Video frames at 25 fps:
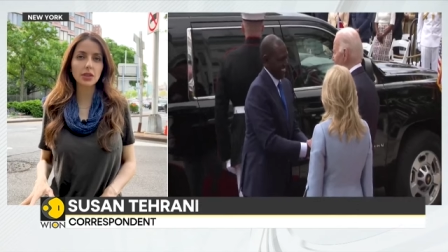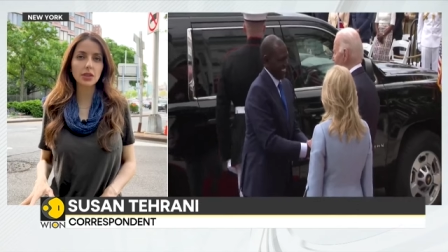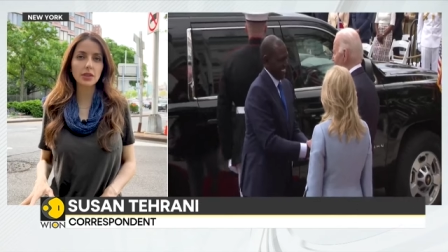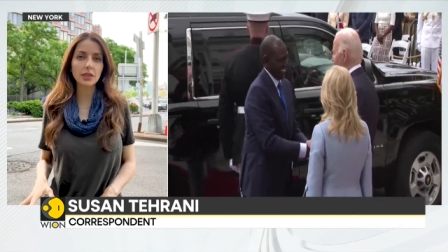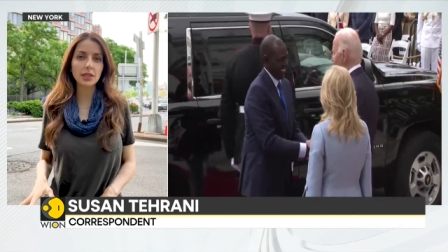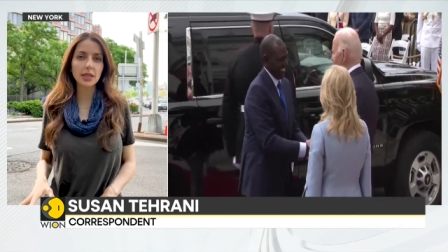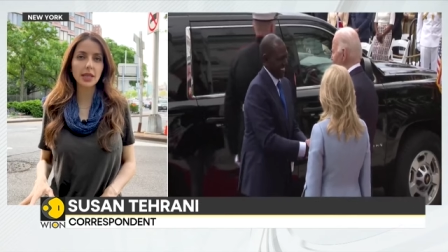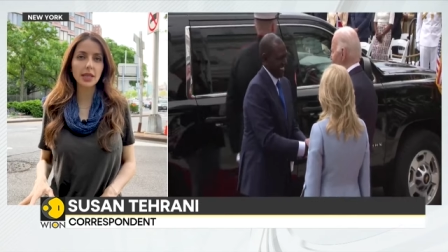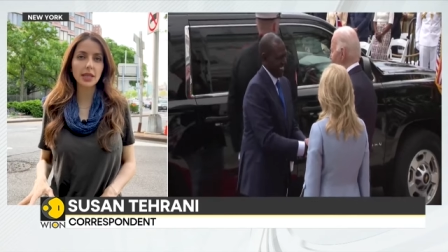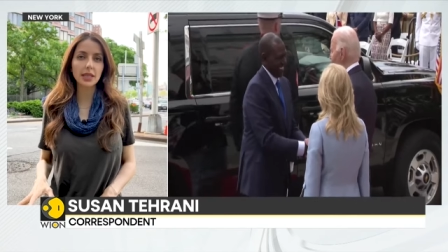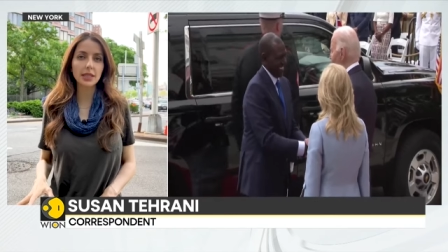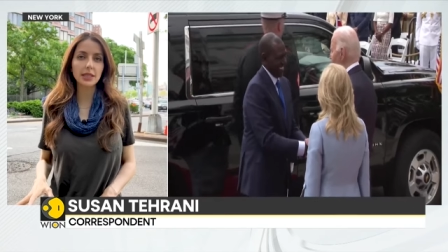
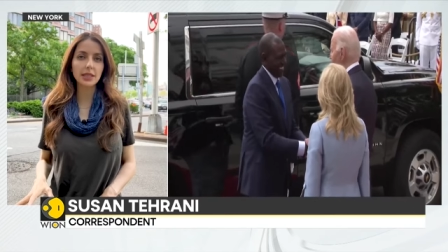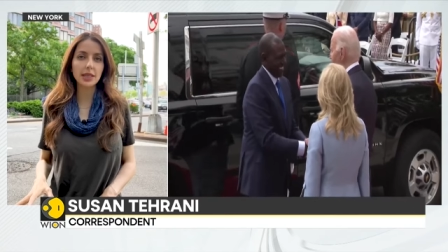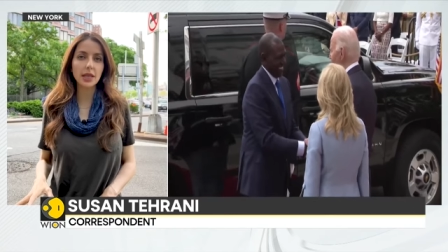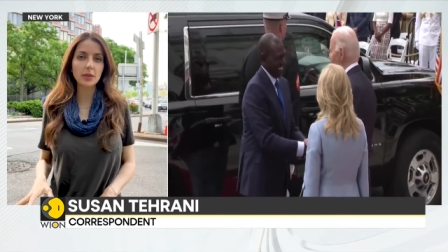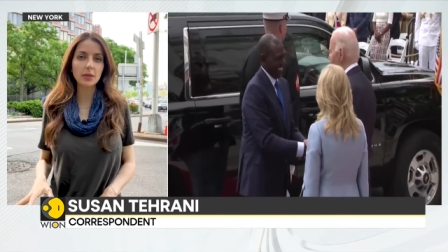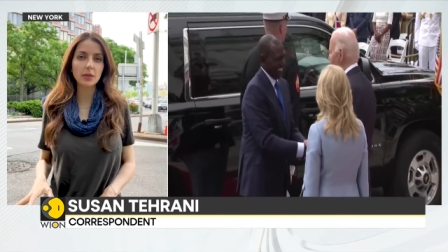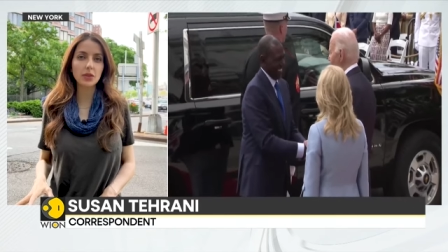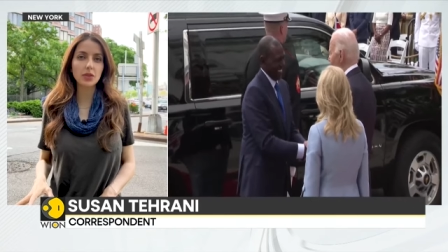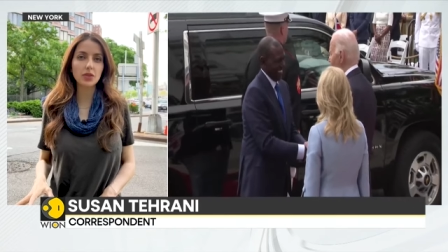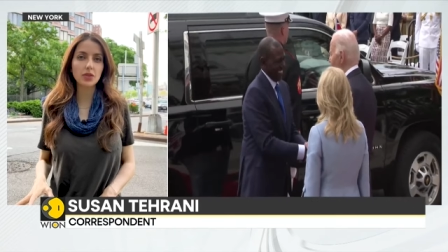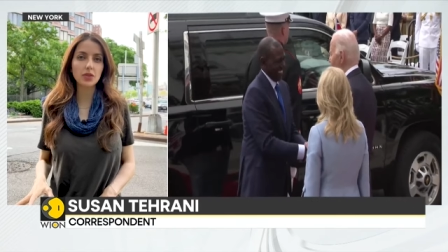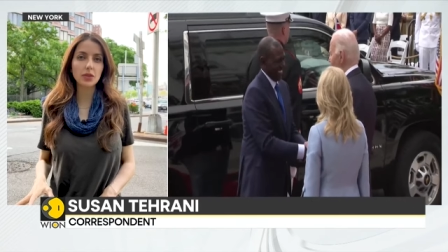and
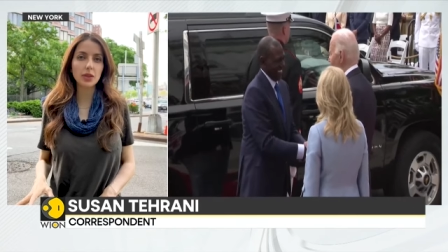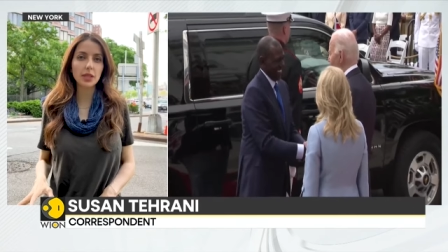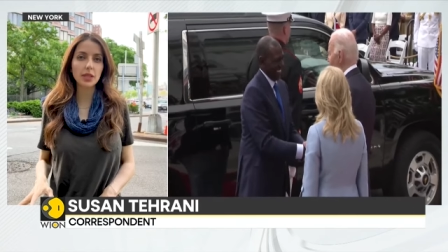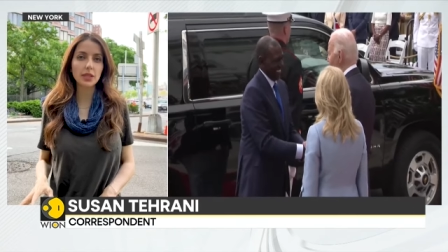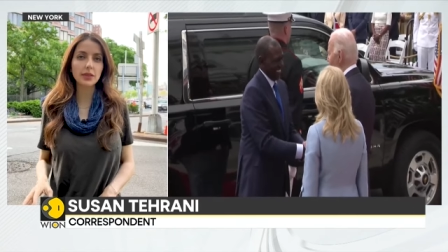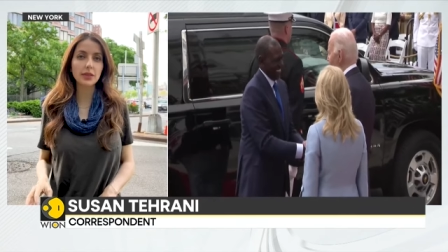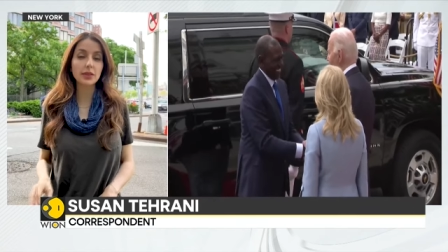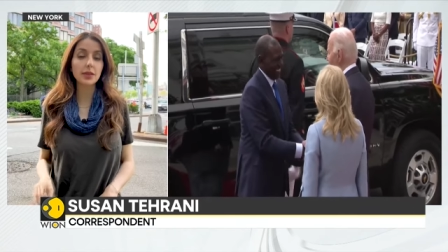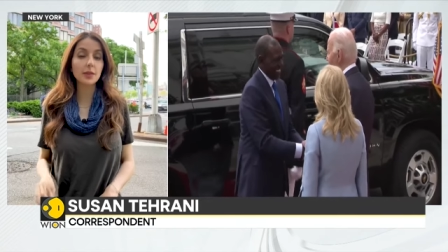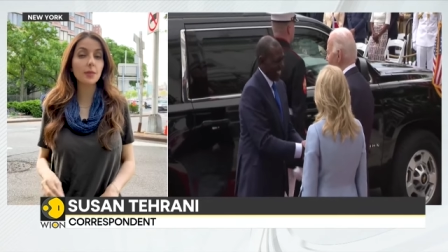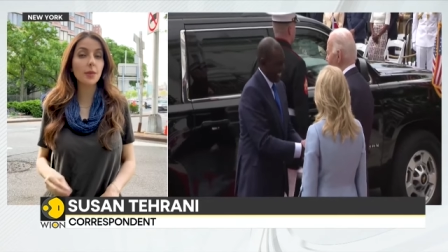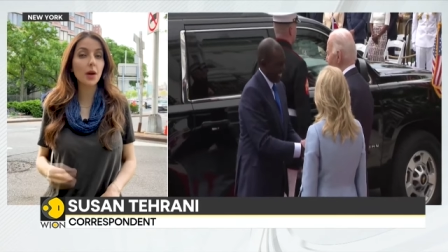
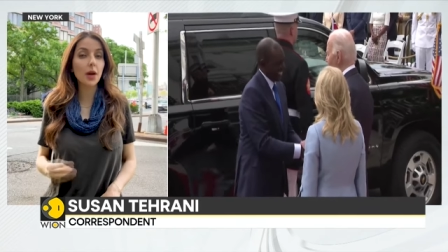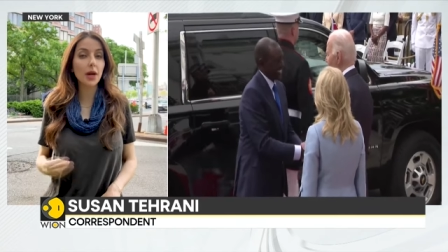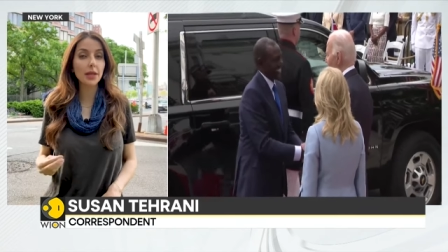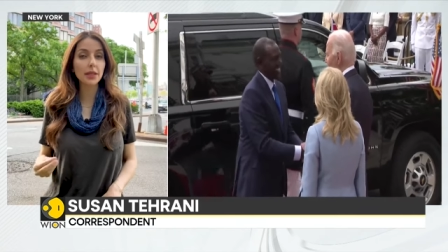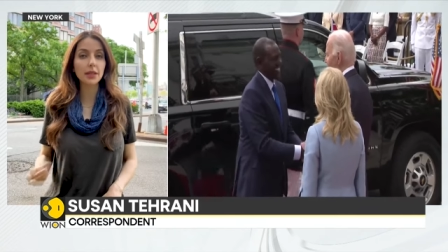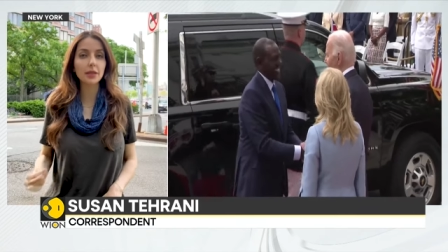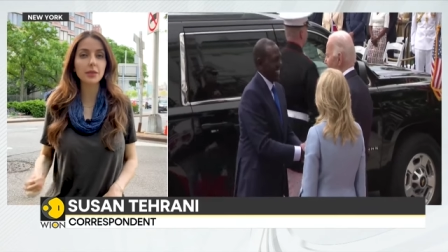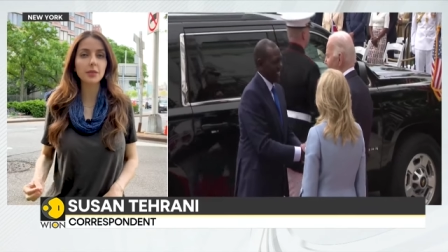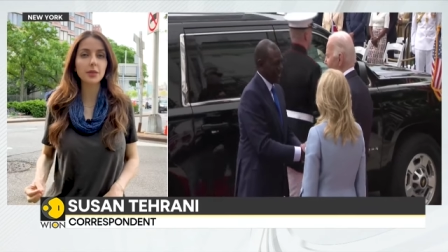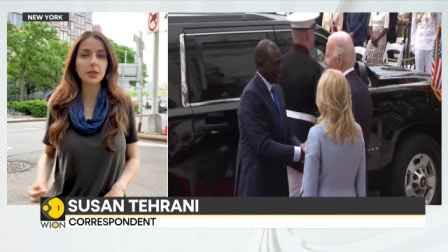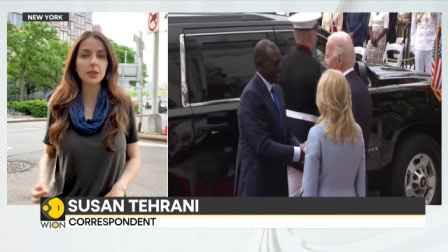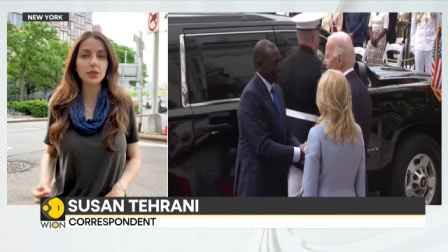demonstrates the Biden
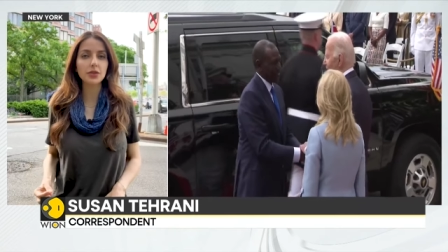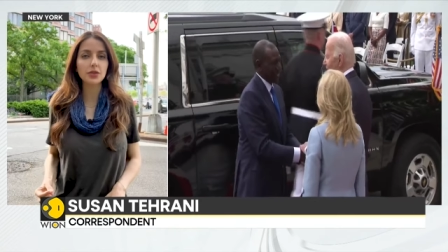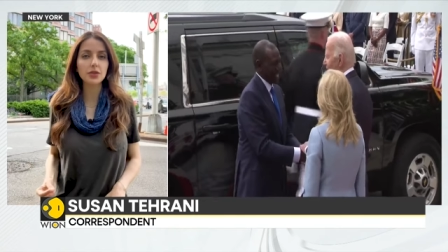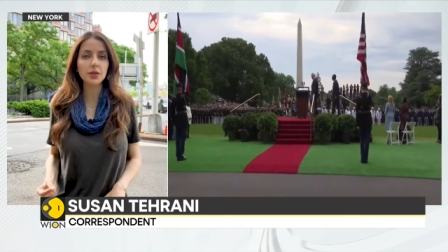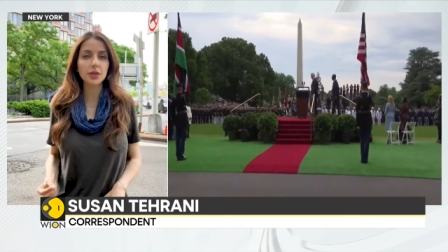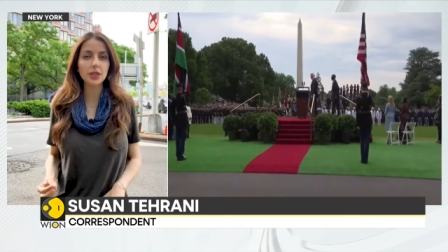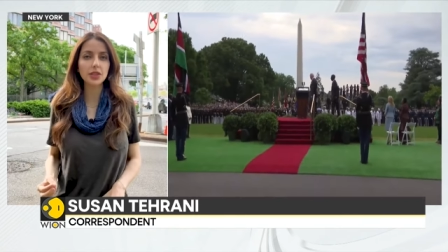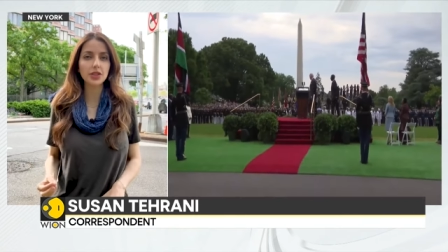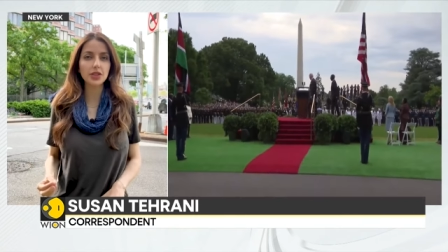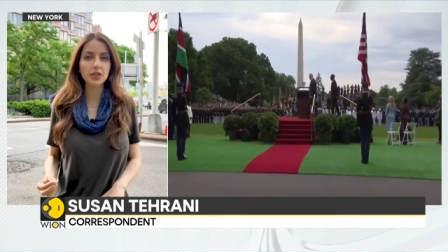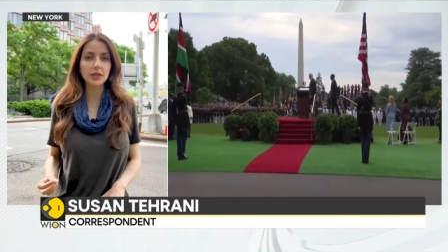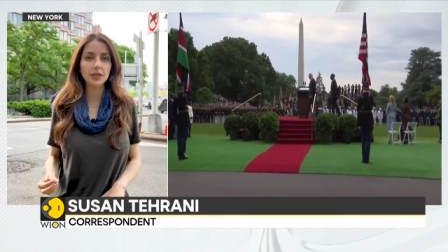
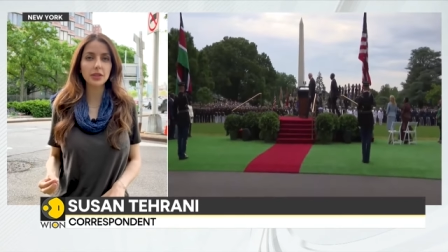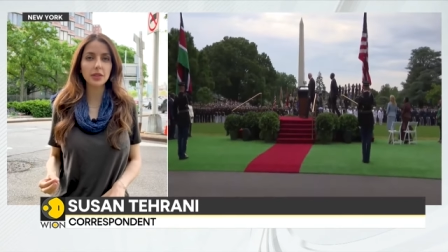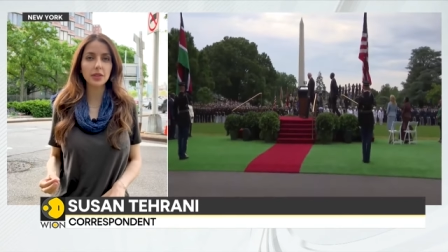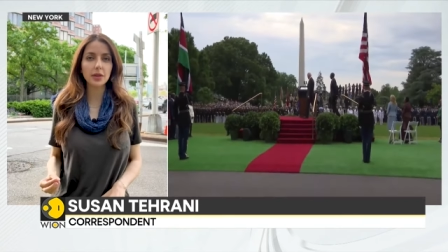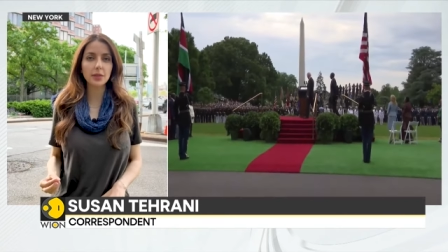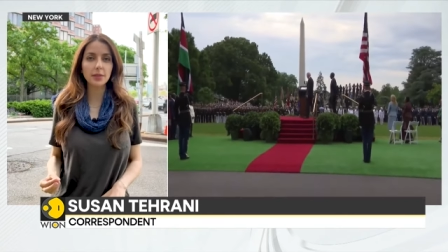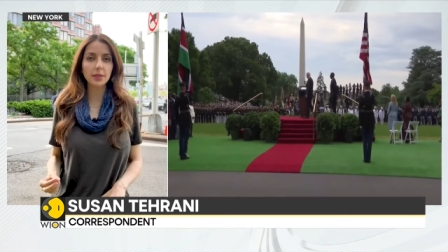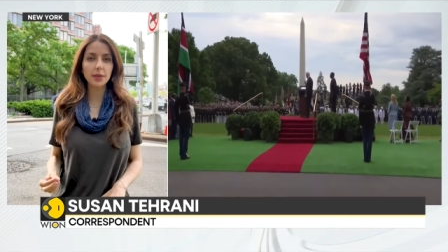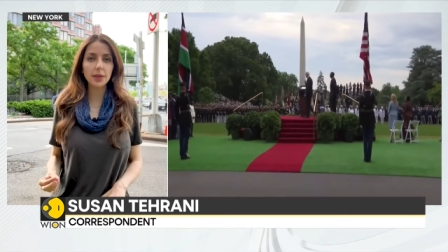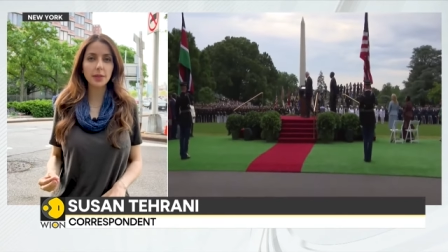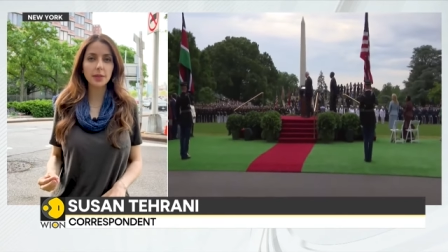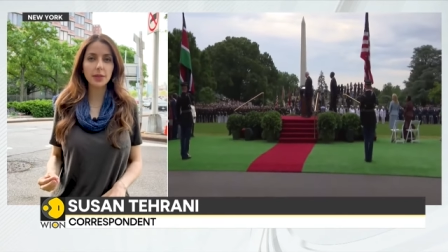administration's
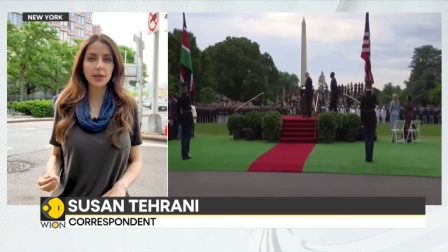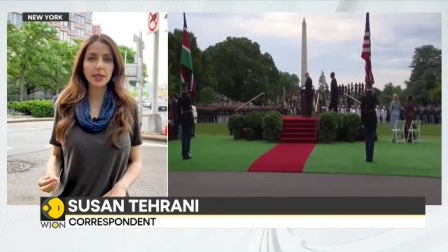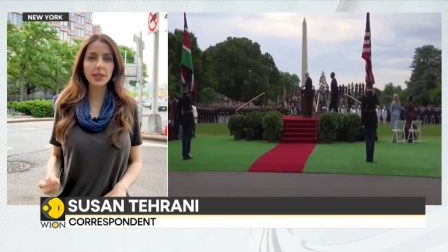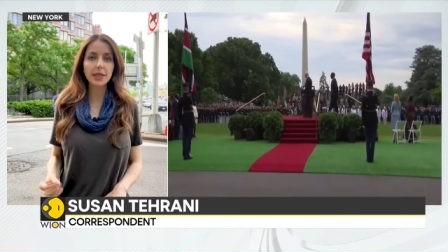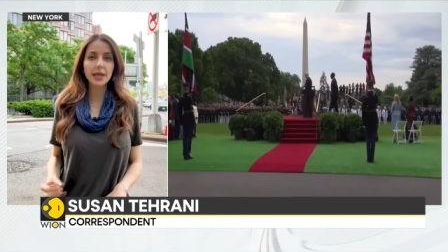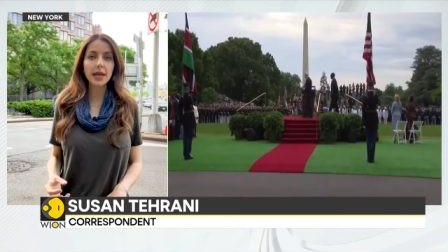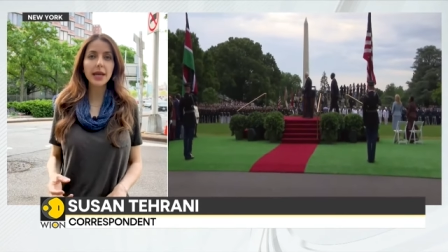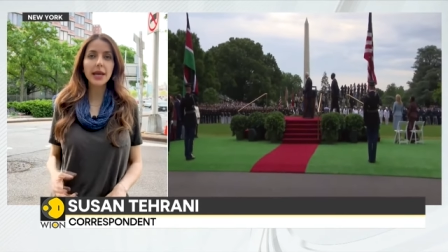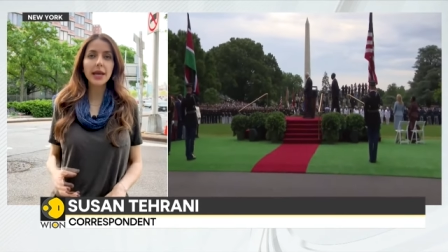commitment